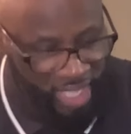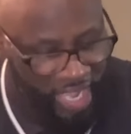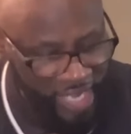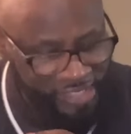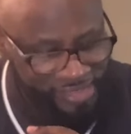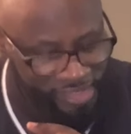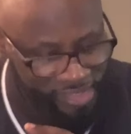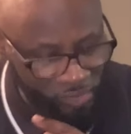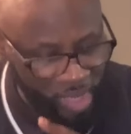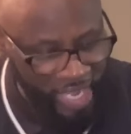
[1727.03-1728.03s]
and
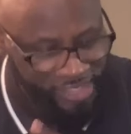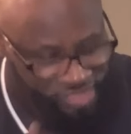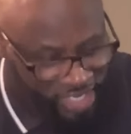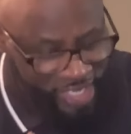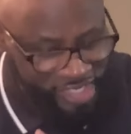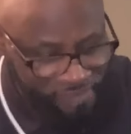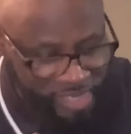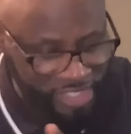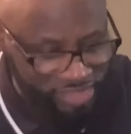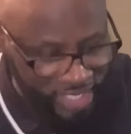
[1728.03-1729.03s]
no, and did
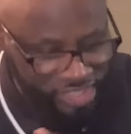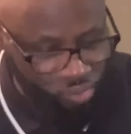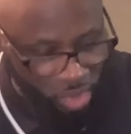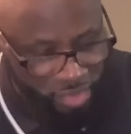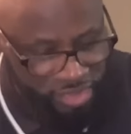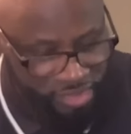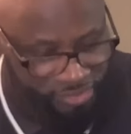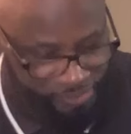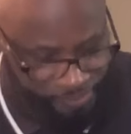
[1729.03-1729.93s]
commit things worthy,